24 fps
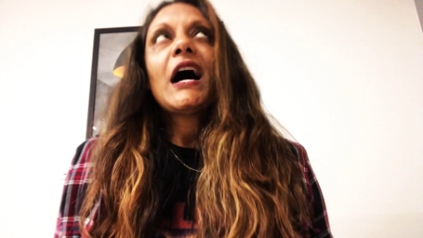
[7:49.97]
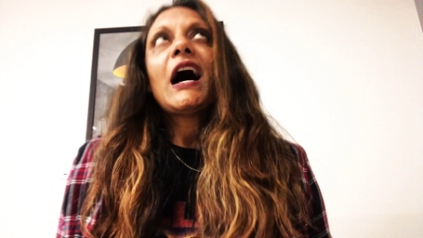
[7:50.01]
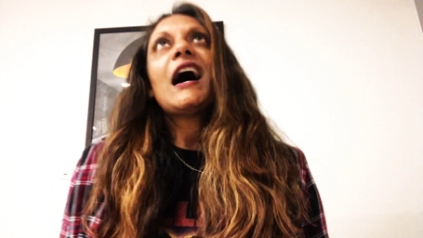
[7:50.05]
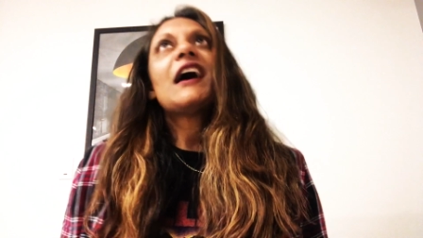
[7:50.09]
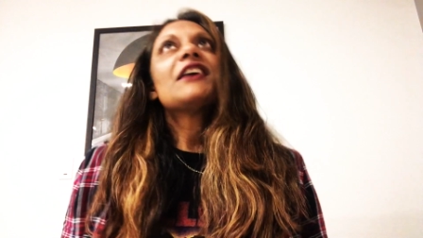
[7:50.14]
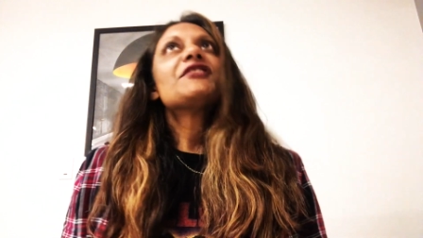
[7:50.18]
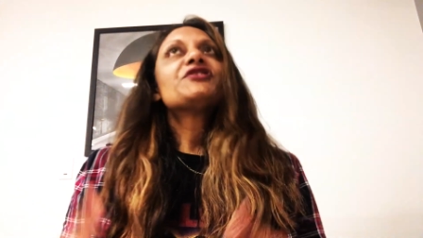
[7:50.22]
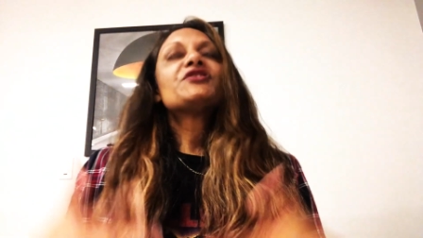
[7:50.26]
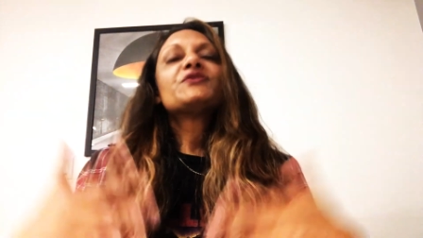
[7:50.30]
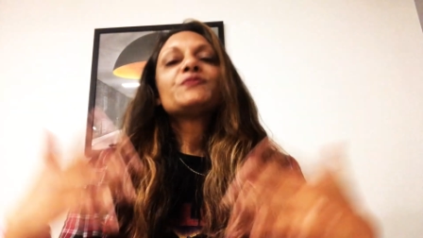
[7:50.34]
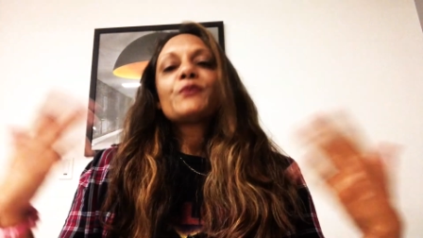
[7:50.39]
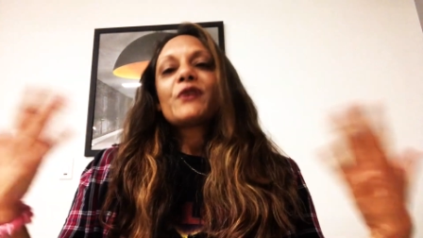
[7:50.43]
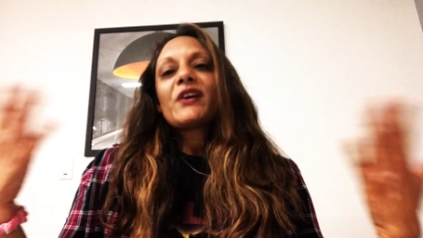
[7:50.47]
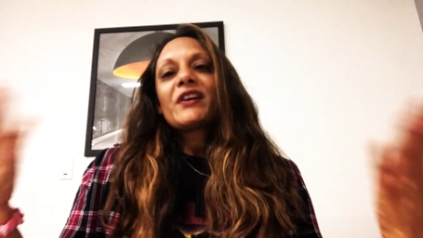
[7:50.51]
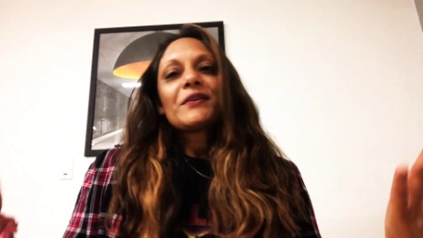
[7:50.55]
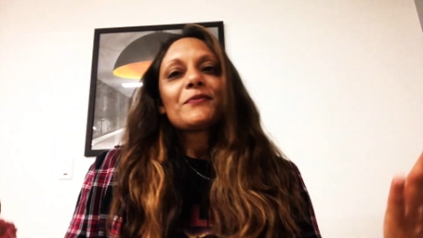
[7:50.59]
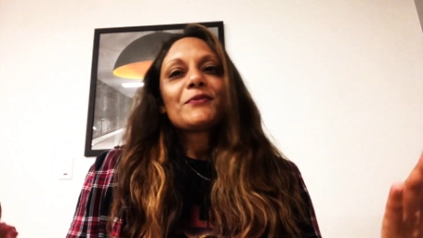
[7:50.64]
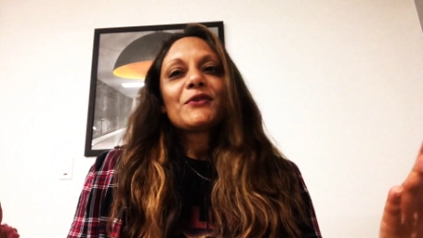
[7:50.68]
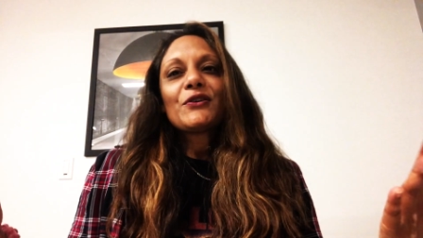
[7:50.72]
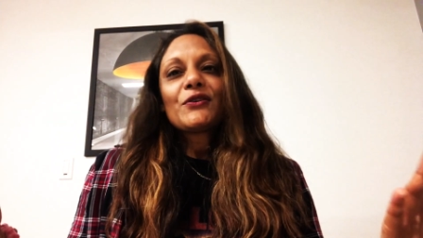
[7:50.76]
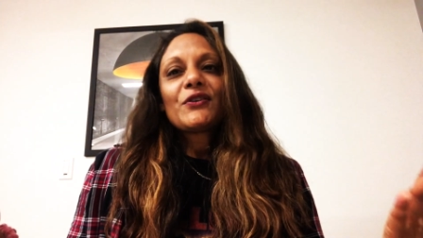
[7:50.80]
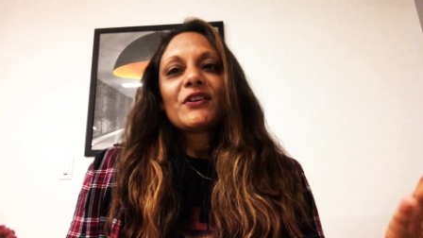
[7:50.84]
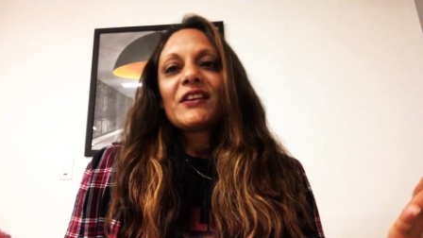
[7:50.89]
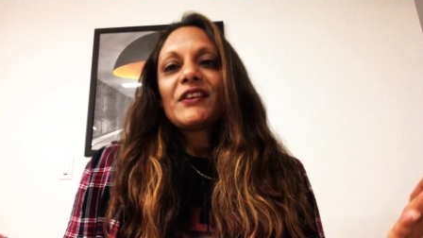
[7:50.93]
I just brought up
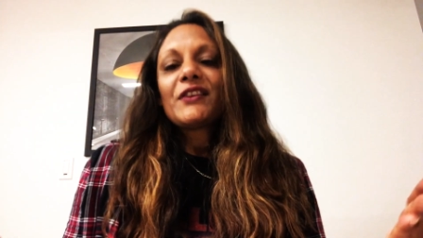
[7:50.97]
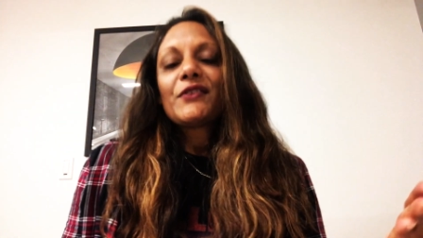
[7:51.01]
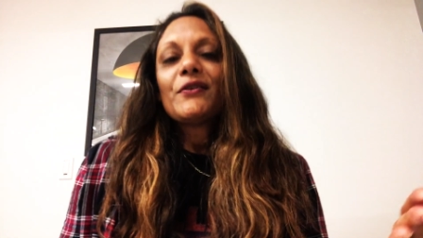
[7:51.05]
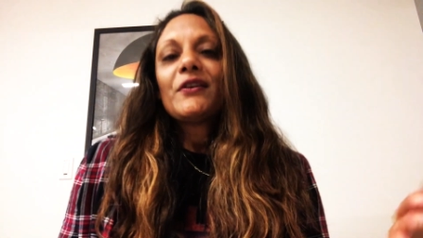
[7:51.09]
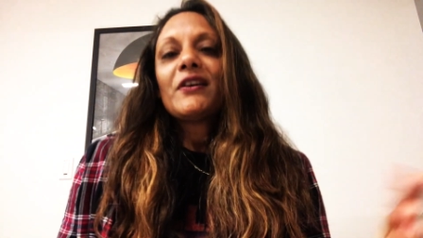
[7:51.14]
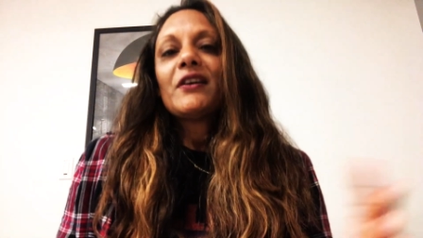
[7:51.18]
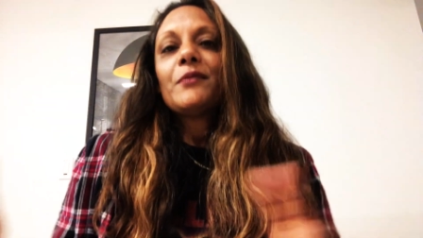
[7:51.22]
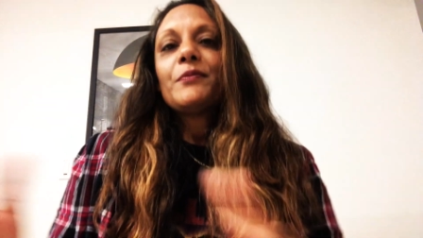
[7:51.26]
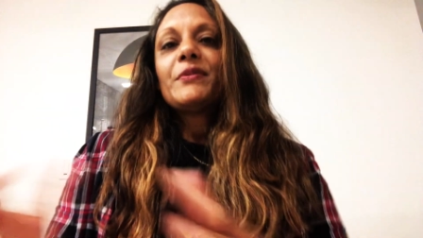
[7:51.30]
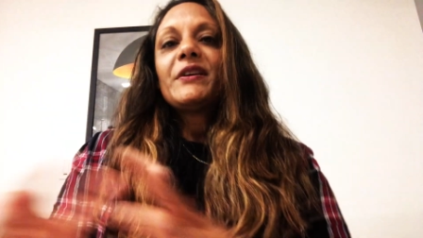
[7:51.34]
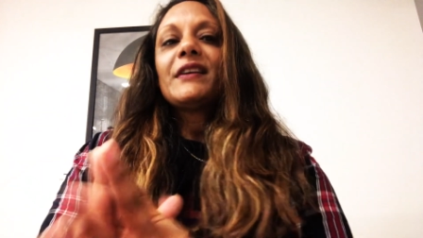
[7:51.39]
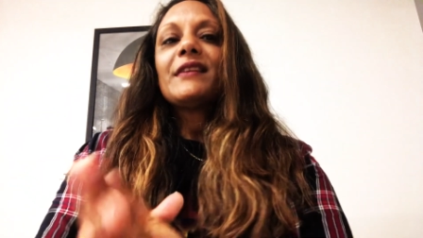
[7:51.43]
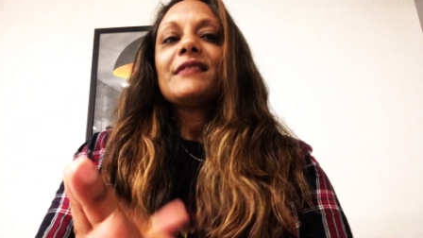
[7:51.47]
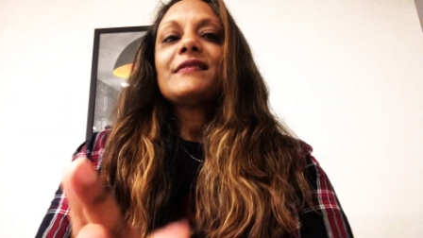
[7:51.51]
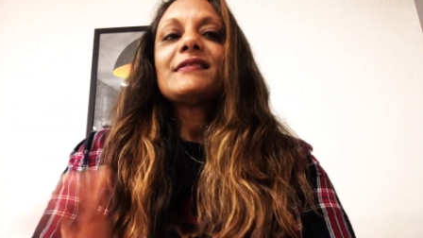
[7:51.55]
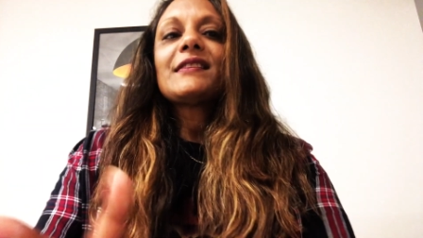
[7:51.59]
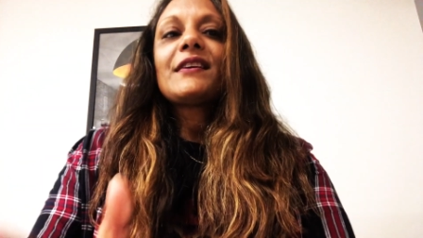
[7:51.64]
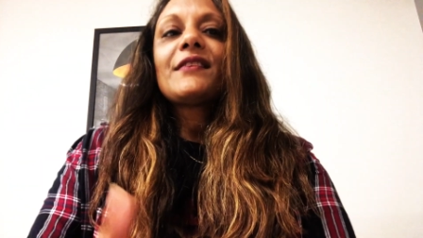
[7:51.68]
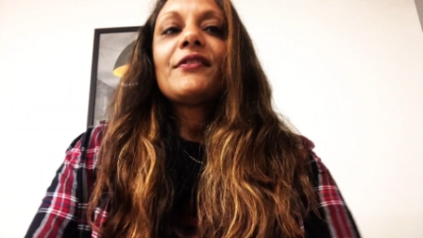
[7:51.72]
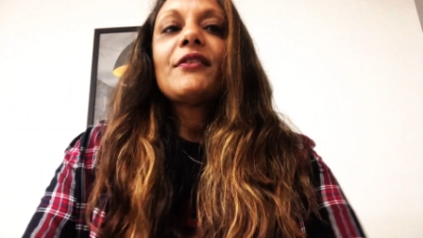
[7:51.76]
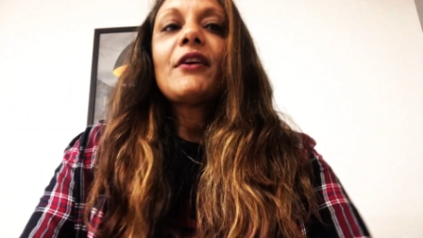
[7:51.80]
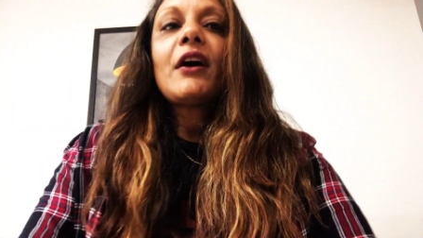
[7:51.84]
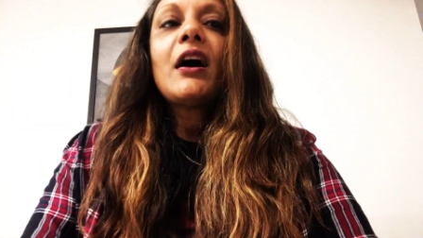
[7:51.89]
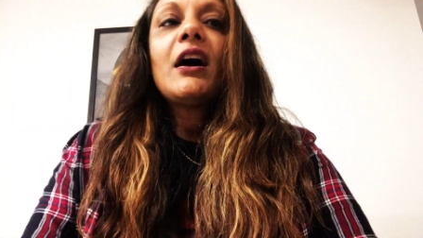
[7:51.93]
coconut oil because I
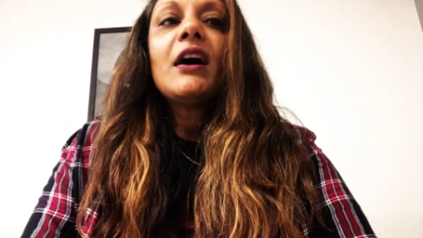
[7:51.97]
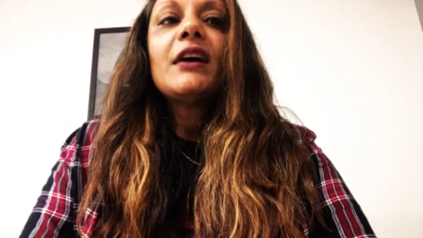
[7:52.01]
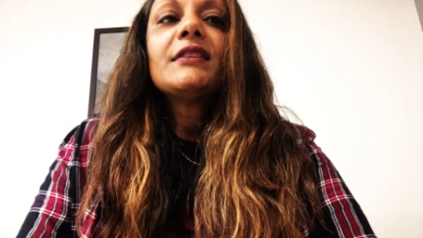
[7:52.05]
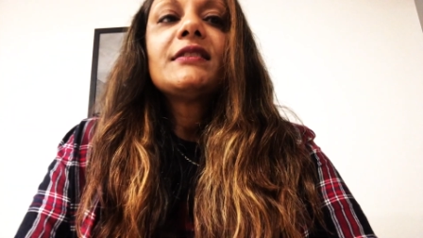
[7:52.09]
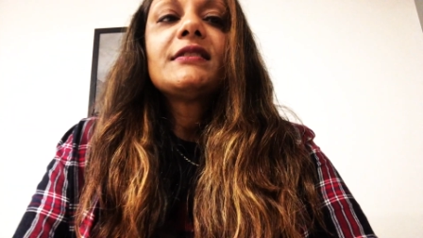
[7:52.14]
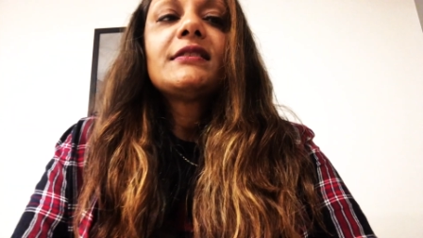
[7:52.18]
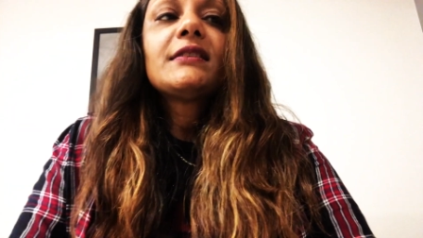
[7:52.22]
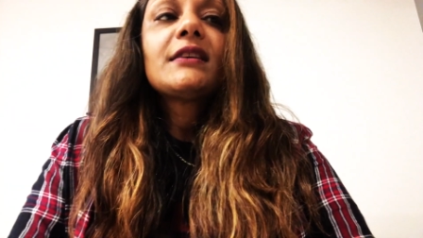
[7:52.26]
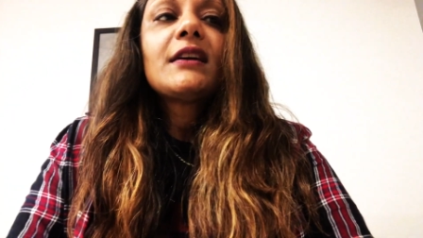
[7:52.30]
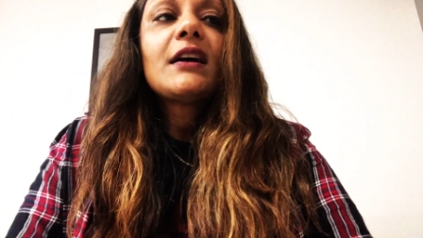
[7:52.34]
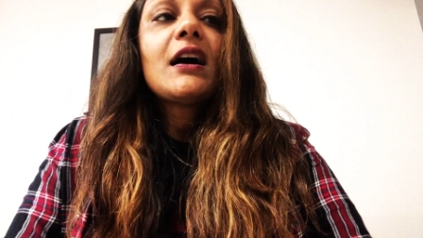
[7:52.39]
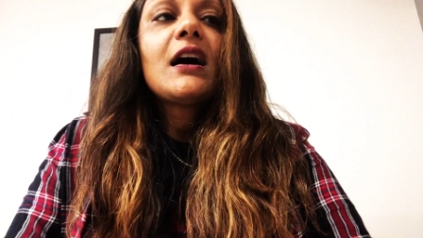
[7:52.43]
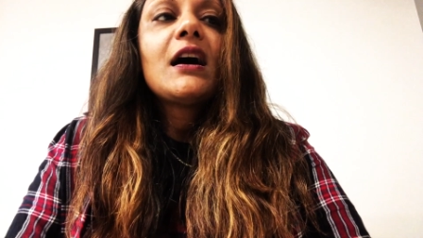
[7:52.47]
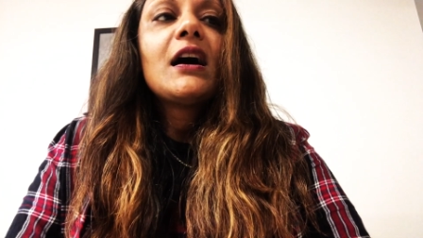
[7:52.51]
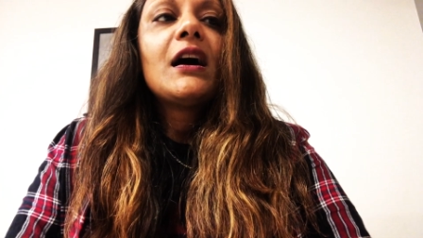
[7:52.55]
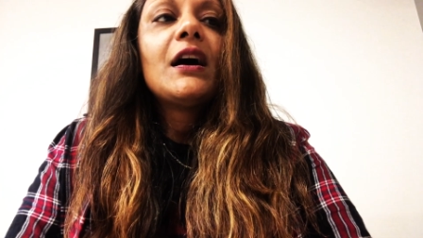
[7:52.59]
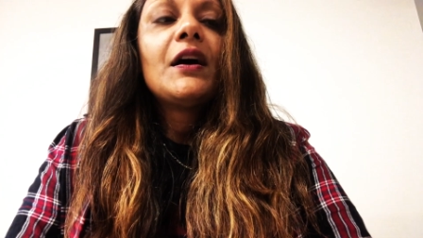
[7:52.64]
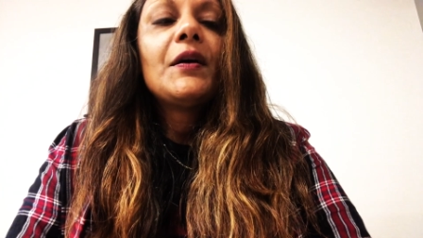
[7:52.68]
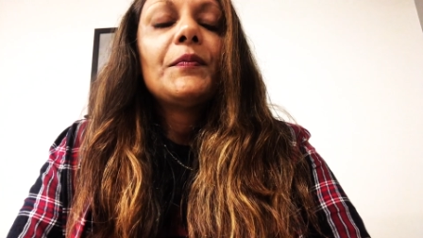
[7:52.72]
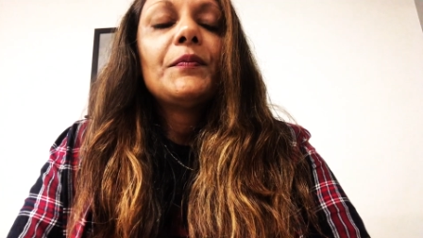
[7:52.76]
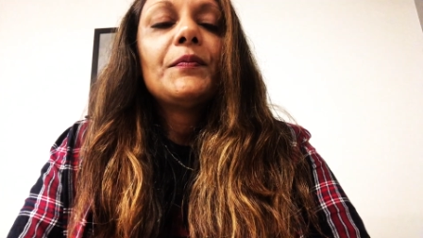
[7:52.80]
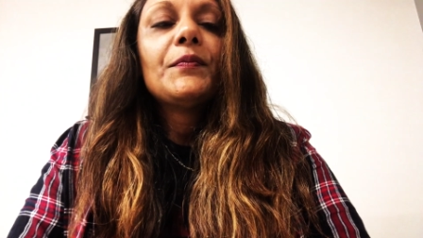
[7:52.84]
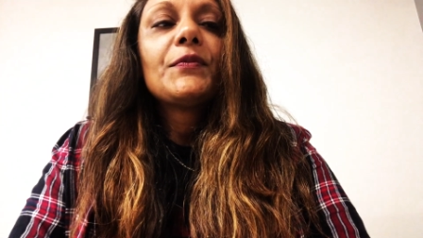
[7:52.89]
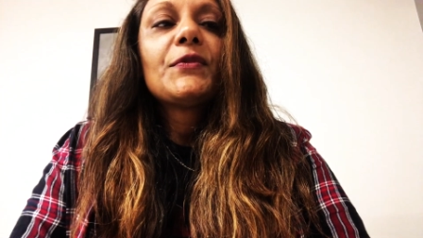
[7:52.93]
thought um,